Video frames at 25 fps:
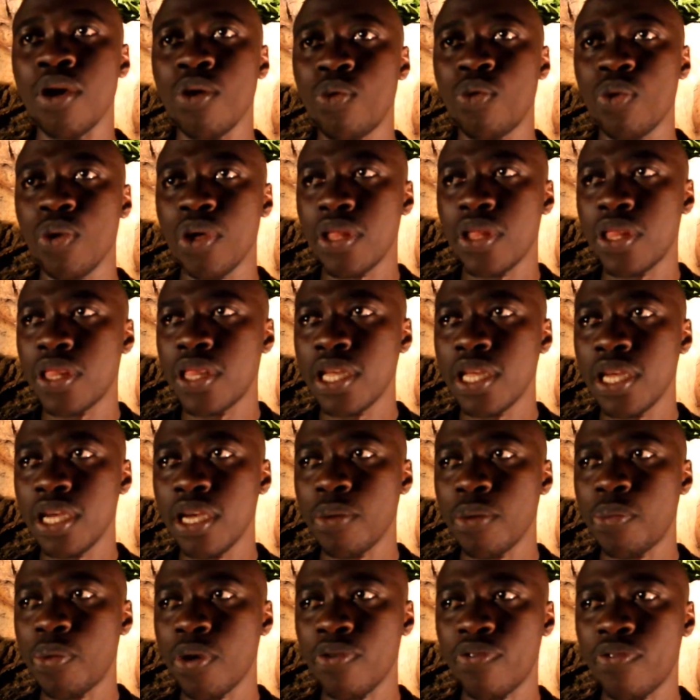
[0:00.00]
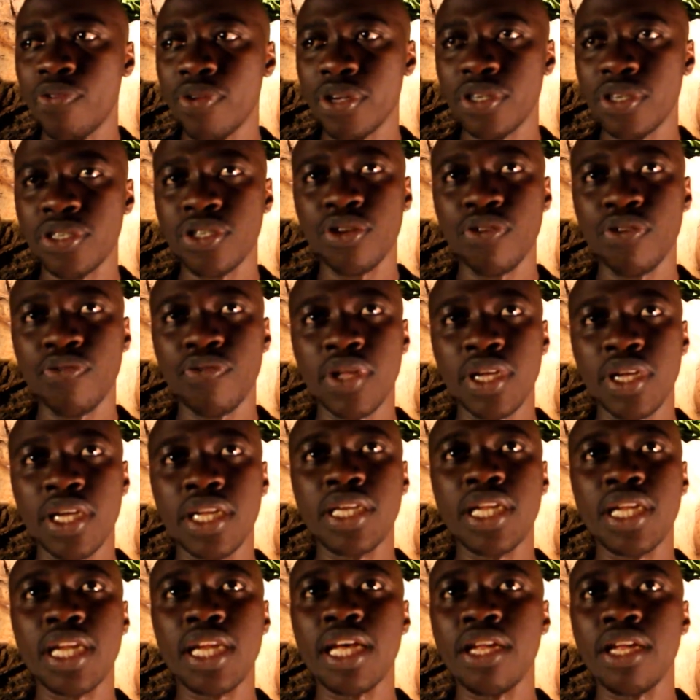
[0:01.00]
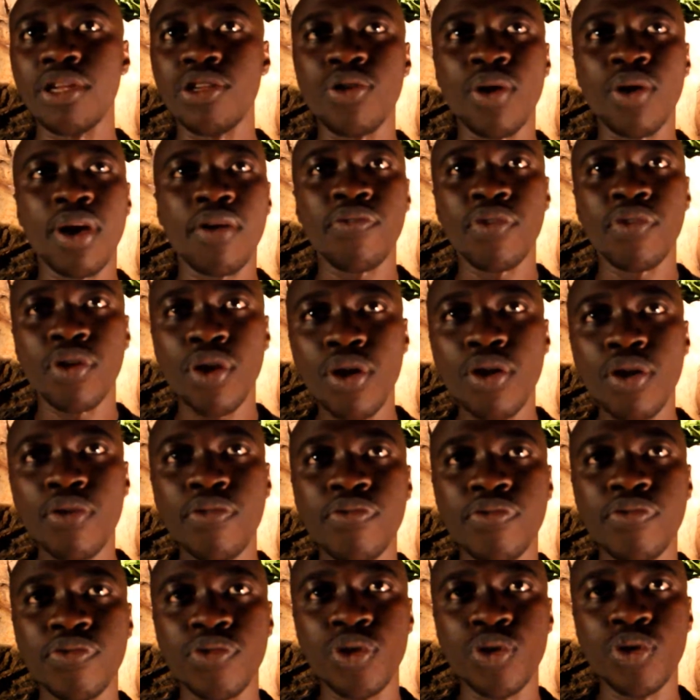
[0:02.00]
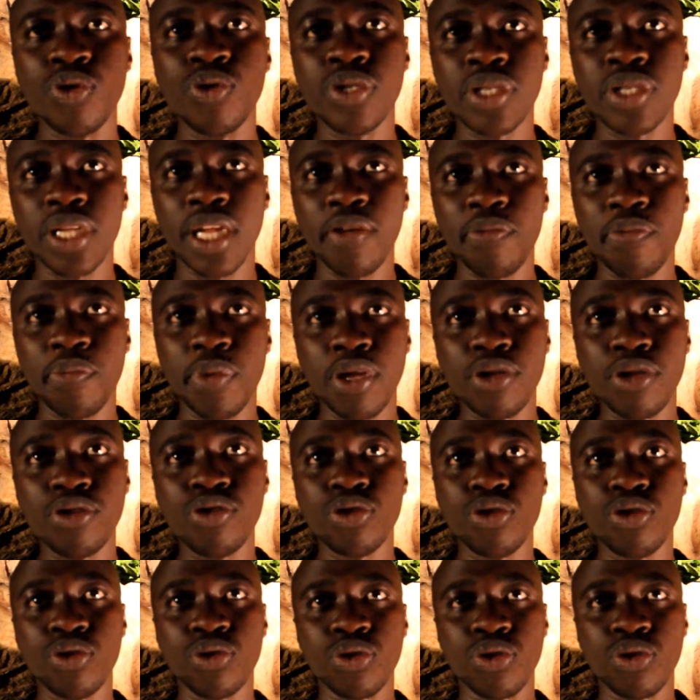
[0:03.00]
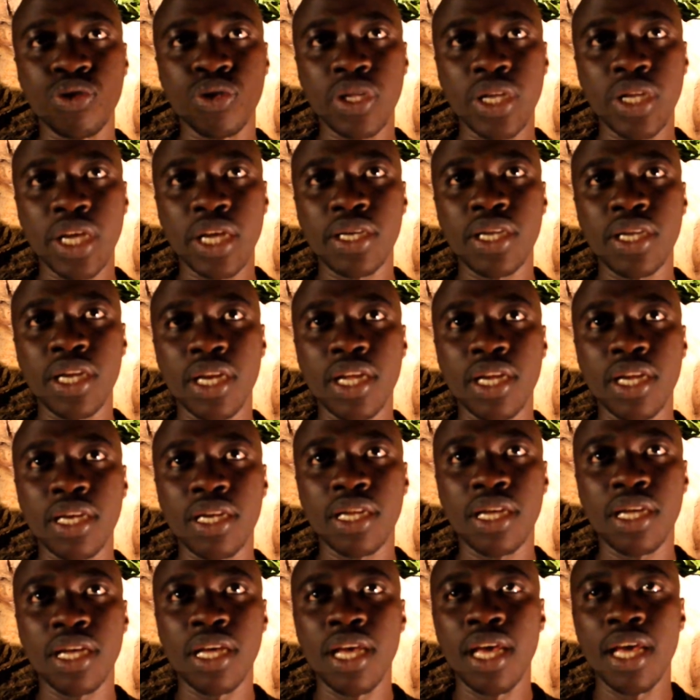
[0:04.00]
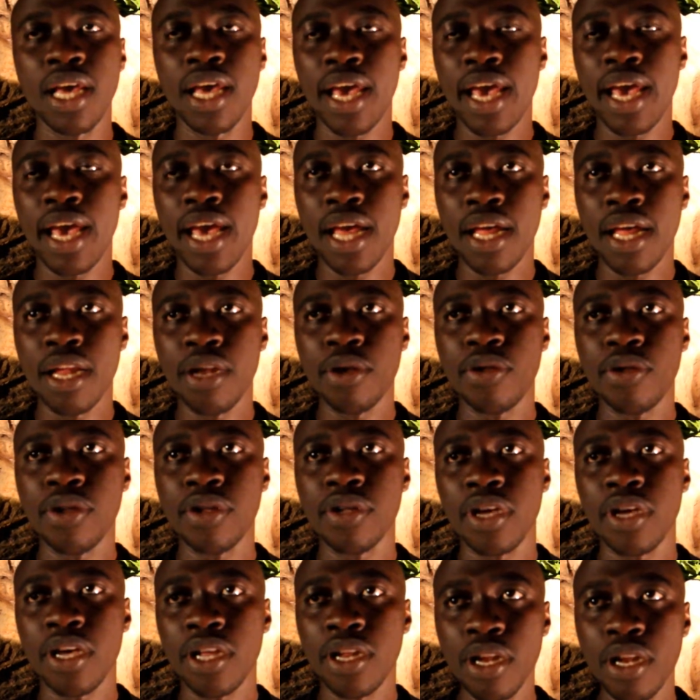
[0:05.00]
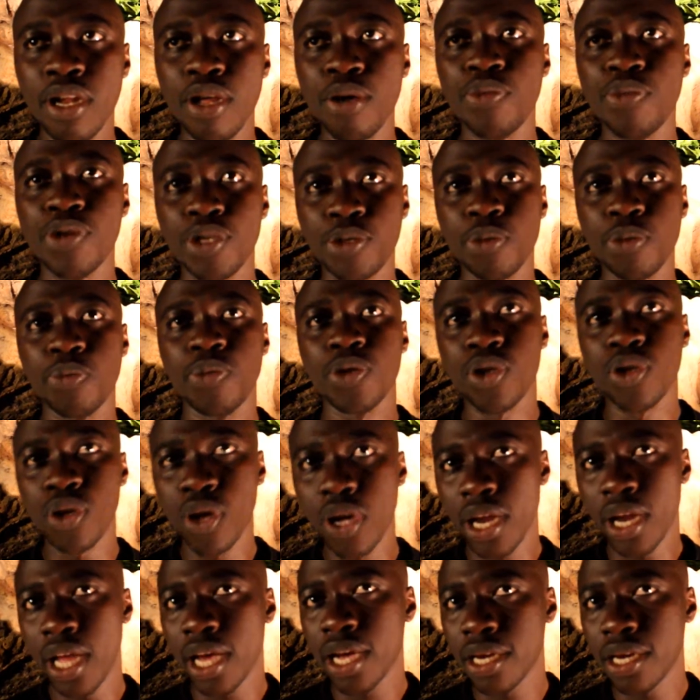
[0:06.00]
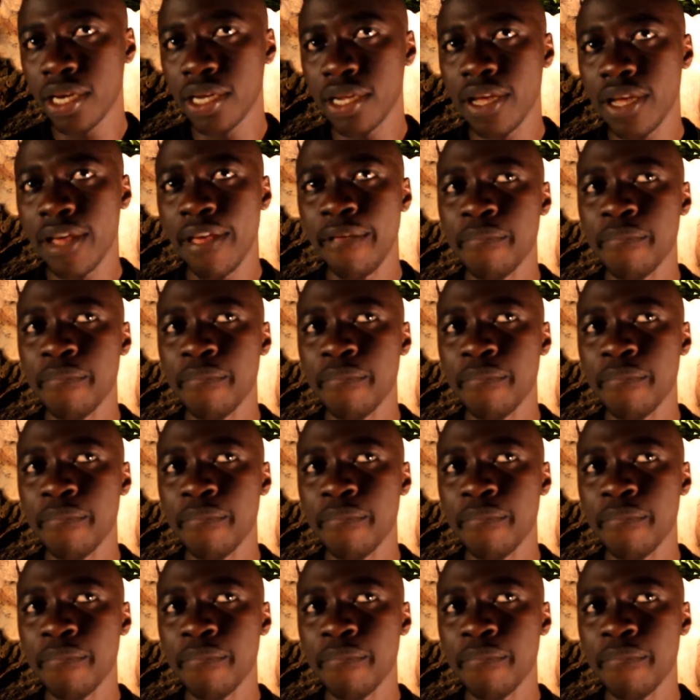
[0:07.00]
With the proliferation of the internet, you have a lot of tools that have been introduced to the internet, and it enables people to connect.